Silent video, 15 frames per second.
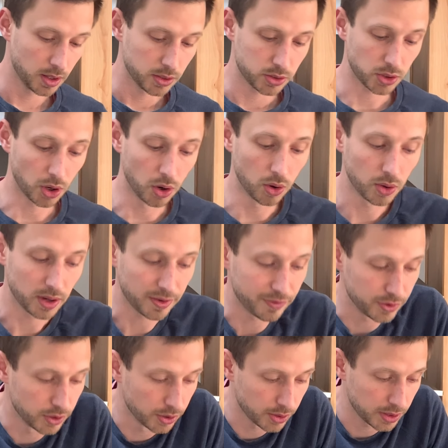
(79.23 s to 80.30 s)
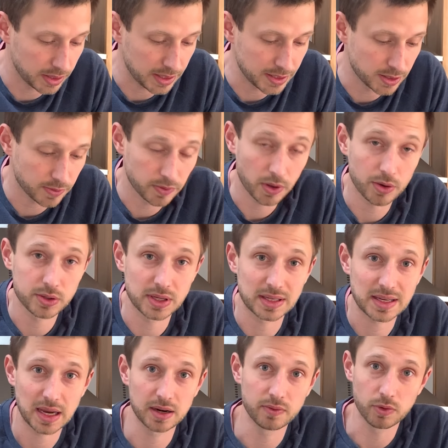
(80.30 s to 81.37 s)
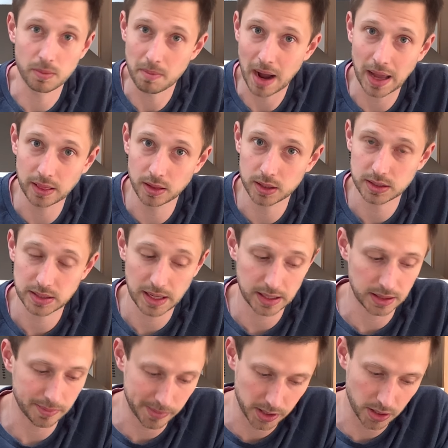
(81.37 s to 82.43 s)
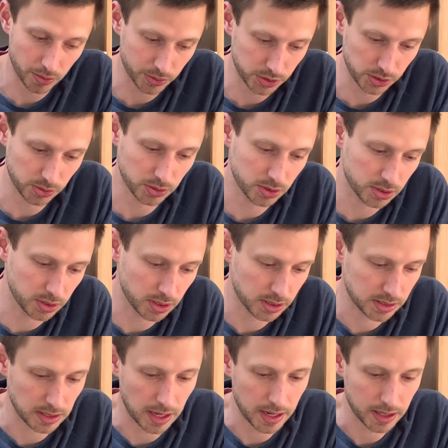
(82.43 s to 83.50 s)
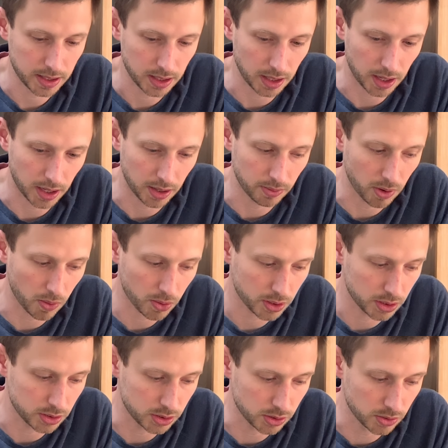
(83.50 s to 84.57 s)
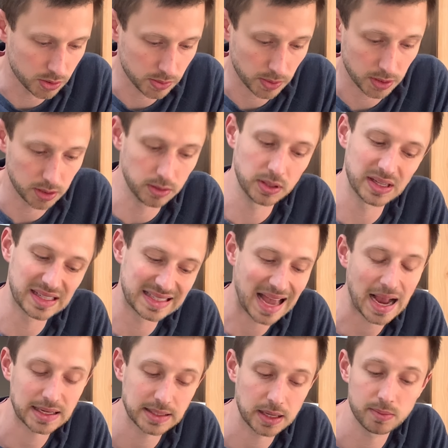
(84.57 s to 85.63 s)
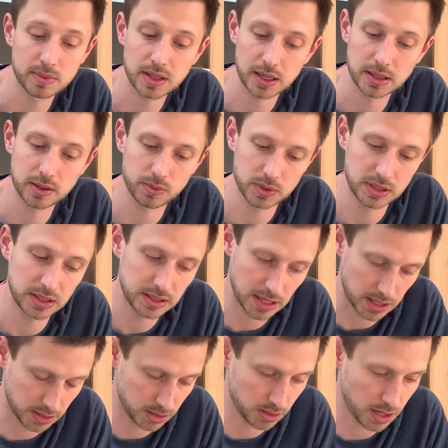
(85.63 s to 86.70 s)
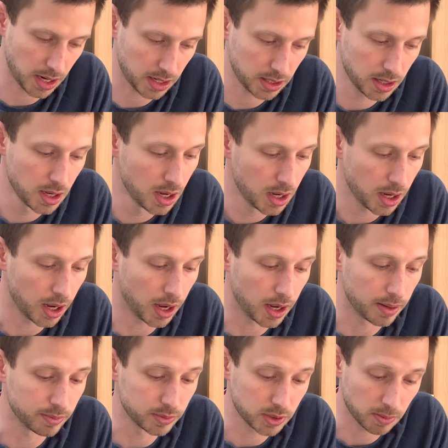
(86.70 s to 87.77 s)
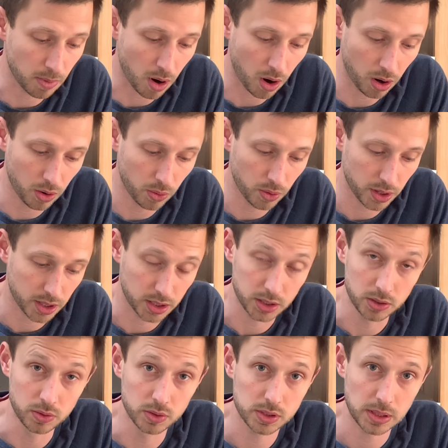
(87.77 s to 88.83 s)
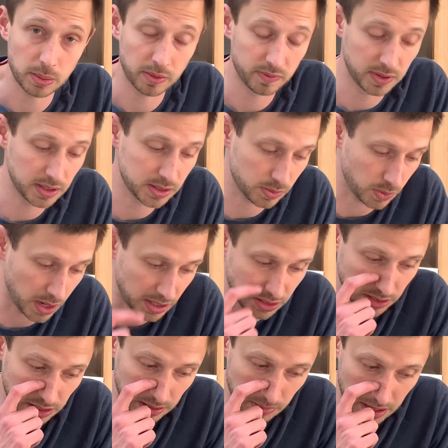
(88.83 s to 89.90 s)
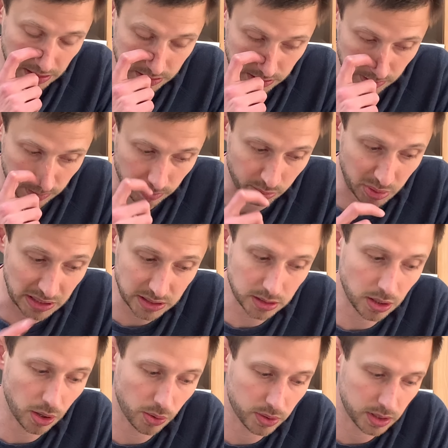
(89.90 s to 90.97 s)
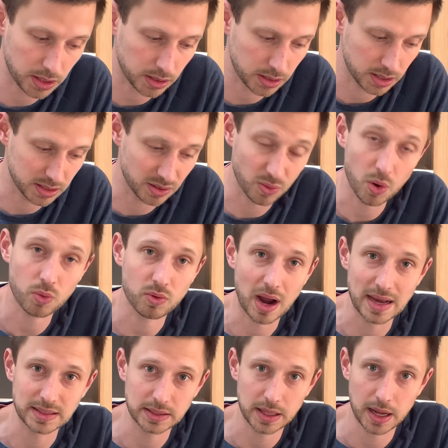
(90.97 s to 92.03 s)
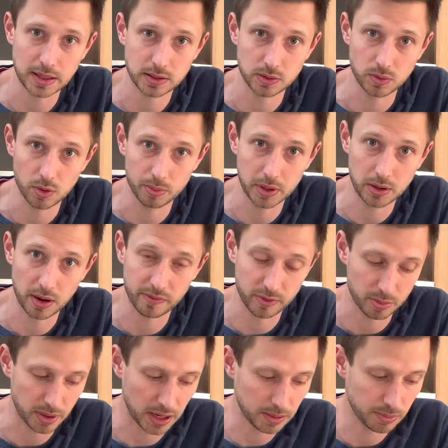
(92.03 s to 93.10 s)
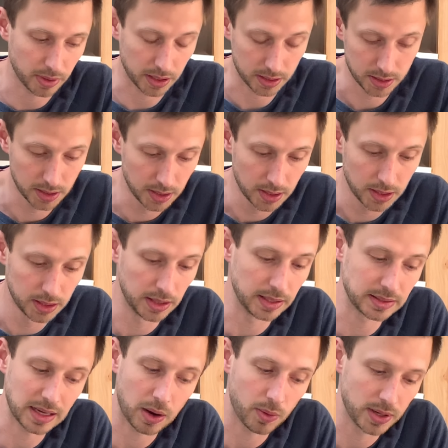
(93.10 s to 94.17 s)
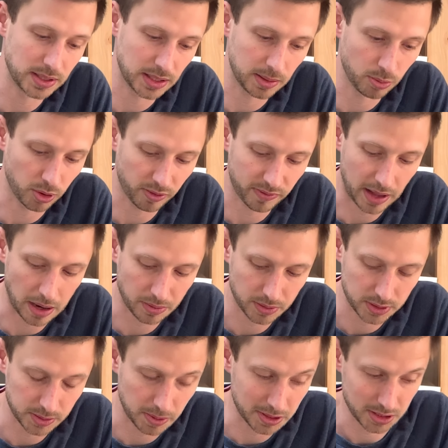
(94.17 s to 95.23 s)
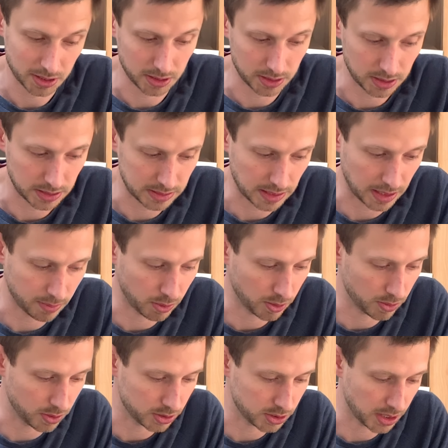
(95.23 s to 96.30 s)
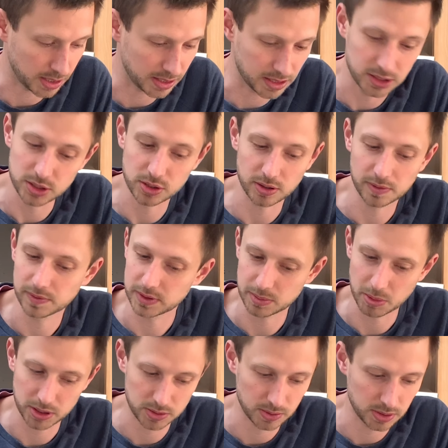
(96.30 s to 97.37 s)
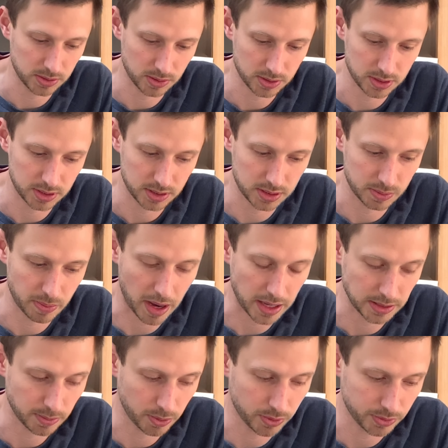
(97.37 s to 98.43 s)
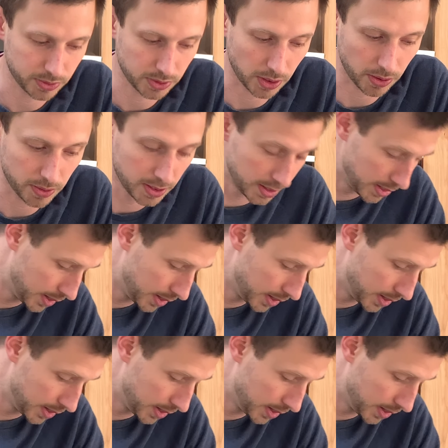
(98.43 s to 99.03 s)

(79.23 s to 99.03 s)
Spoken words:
So if you're doing each of those, that's kind of what mine looks like. Let me know what yours looks like. What we're gonna do is we're gonna do the exact same thing that we did yesterday. Tomorrow we're gonna use some of these and we're actually gonna make some pizza dough with it because it won't rise a lot, so it won't be great for bed, but let's not waste any more flour, especially in a time where we're trying to conserve as much resources as possible. So